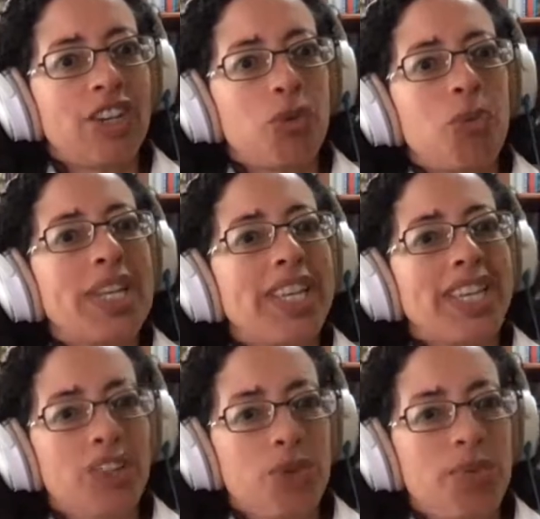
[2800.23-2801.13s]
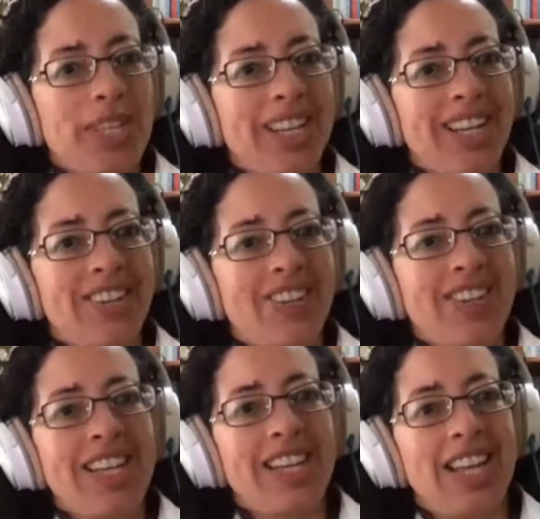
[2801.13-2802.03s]
what needed to be done,
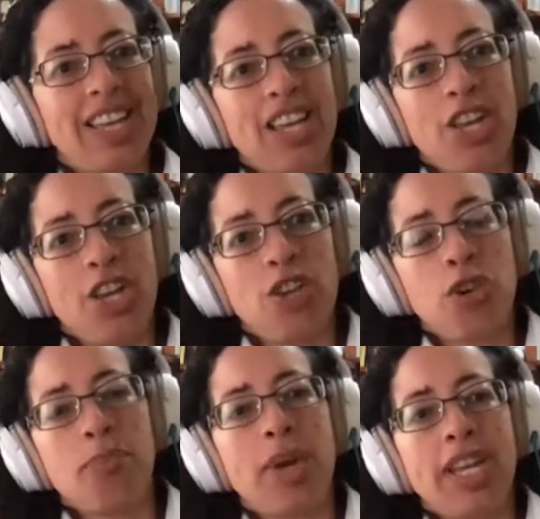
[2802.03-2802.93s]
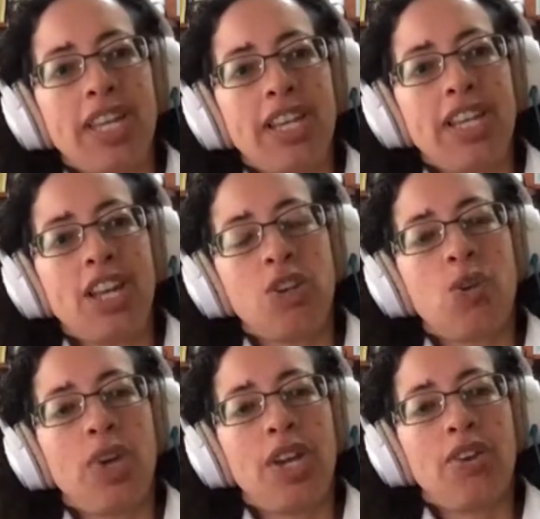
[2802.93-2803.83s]
right? Like you're embarking in a
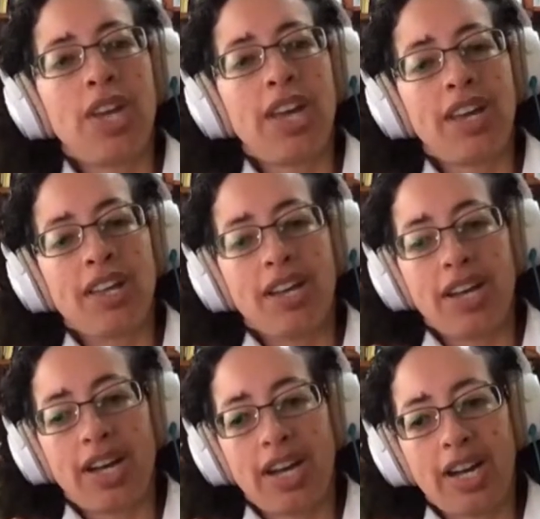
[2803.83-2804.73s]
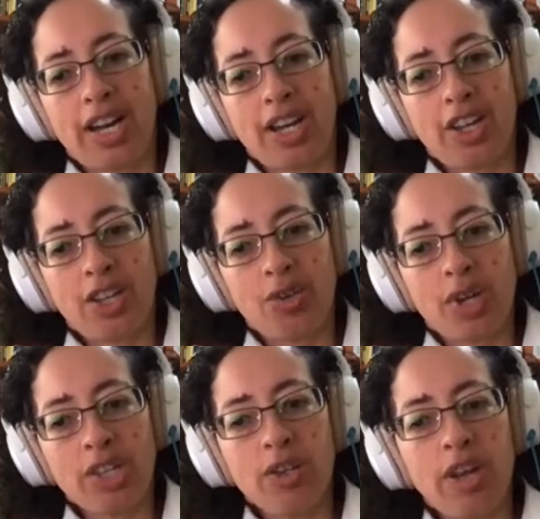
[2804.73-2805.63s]
new area.
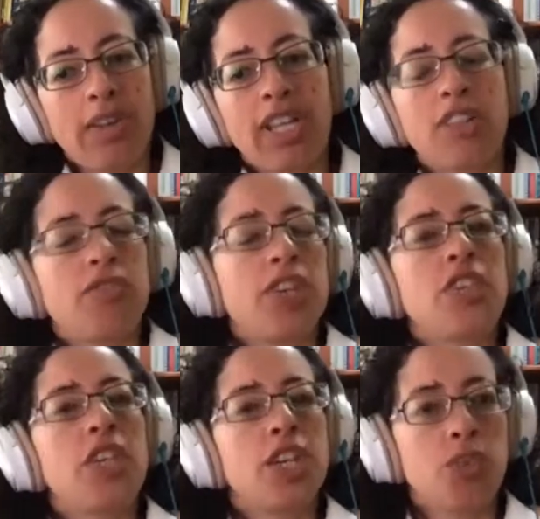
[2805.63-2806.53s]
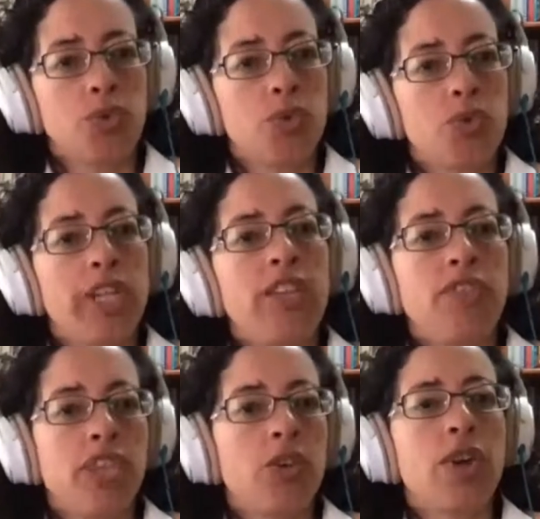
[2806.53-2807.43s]
You kind of have like the first year to really
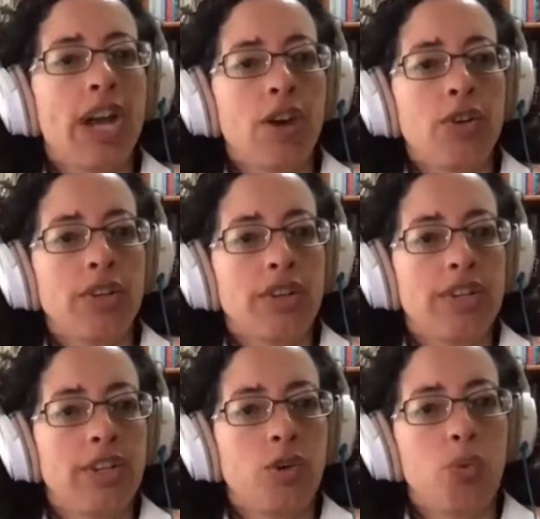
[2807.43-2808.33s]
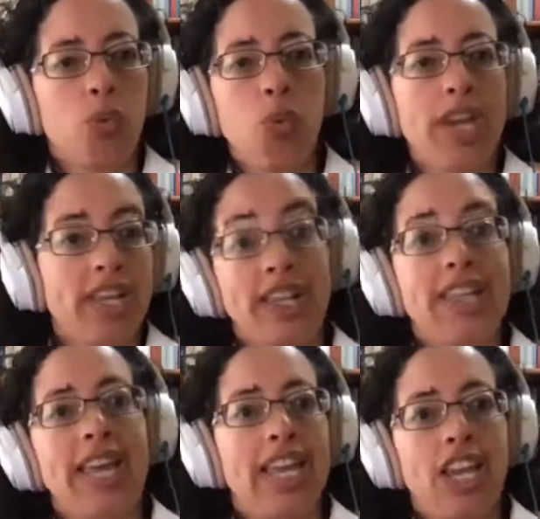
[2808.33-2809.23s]
figure out what
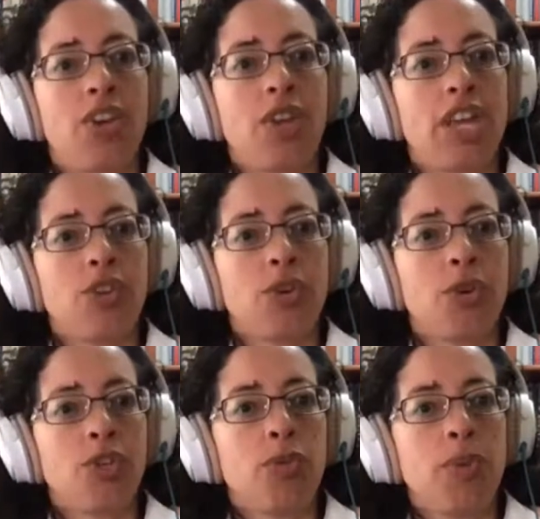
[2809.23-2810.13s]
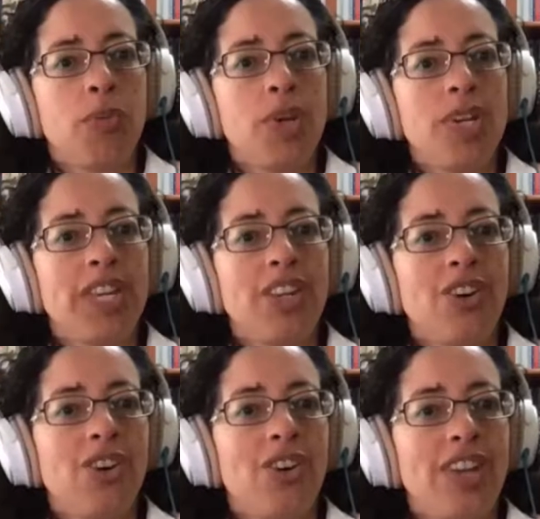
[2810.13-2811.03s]
in that area you're going to be
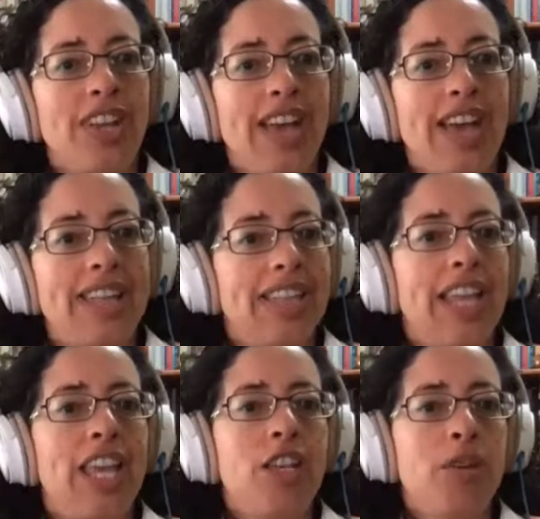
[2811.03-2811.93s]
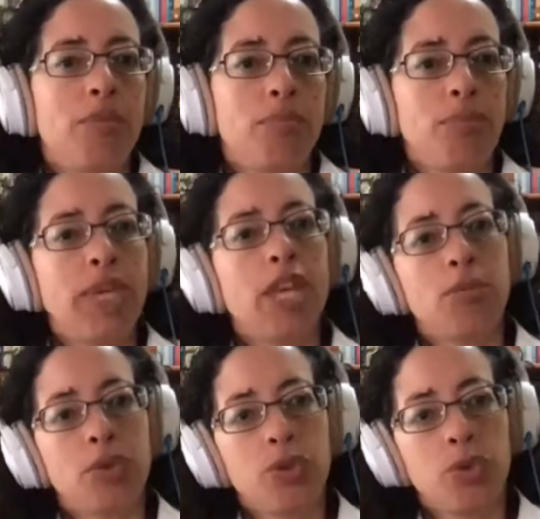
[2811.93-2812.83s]
working on, and then be
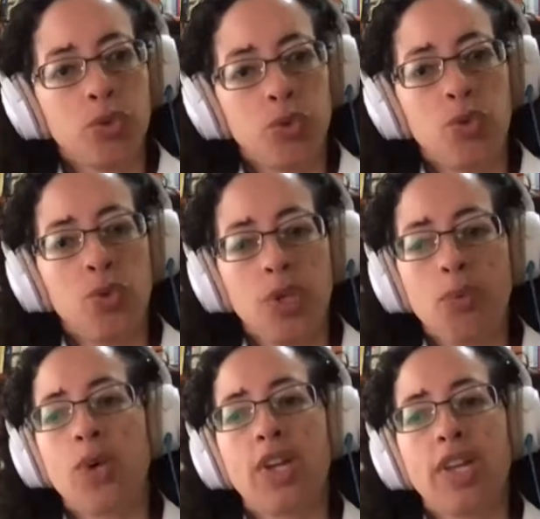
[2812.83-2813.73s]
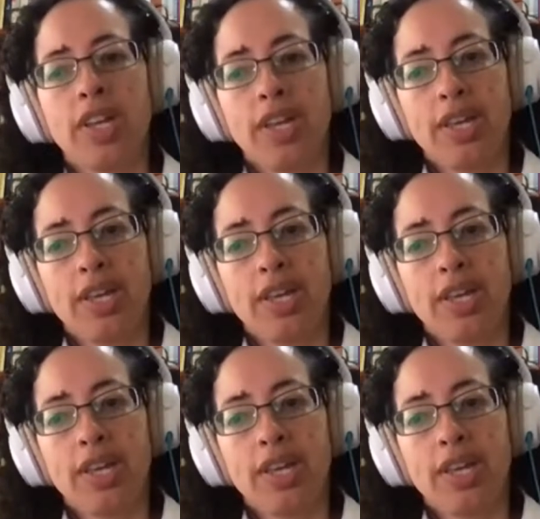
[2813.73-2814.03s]
able to do the work,